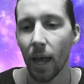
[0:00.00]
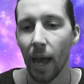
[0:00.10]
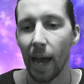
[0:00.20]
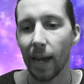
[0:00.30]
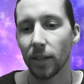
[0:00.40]

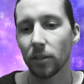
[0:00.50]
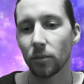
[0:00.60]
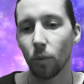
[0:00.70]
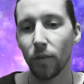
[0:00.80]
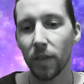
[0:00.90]
And
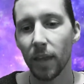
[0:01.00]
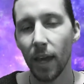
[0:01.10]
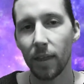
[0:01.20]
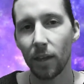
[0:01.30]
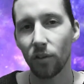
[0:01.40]
within
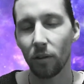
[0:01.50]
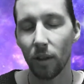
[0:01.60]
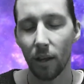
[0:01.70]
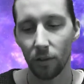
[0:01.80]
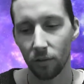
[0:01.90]
there, there's an
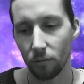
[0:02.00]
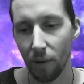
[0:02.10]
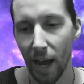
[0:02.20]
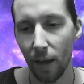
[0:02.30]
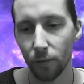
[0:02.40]

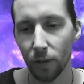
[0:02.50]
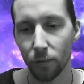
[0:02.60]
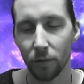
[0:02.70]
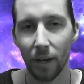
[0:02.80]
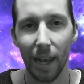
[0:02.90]
array of
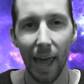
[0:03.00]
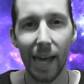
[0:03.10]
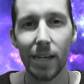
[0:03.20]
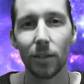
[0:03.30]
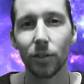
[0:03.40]
different
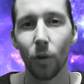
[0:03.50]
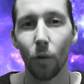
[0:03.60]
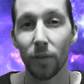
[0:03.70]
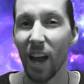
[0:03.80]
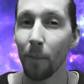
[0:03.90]
layers
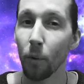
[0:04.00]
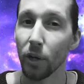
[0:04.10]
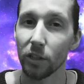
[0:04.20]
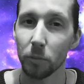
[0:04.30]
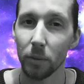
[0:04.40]
of the out-of-body
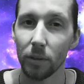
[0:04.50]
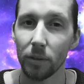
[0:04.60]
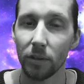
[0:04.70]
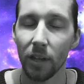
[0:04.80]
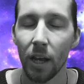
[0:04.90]

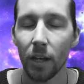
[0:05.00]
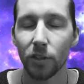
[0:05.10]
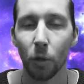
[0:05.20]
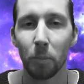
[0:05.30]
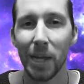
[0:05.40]
experience.
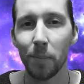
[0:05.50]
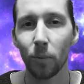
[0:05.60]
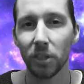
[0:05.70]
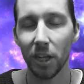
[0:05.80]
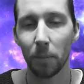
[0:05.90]
So people
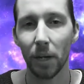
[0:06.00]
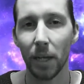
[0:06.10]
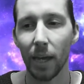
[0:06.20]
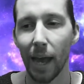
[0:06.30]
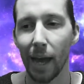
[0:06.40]

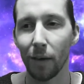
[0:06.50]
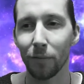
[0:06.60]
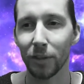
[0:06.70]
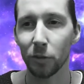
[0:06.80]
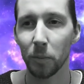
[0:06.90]
typically have
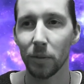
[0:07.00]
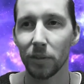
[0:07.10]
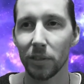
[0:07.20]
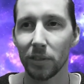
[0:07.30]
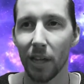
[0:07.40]

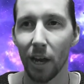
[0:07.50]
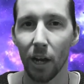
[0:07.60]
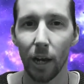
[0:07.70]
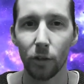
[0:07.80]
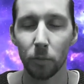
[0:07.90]
experiences that are
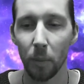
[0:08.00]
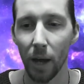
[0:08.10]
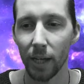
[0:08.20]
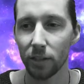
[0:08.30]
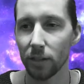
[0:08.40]
close
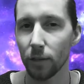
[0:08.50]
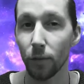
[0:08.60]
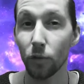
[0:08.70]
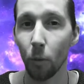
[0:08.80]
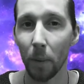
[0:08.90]
by to this
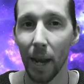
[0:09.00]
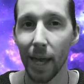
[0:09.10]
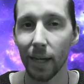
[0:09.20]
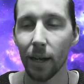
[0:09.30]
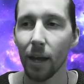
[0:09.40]
physical
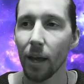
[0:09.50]
plane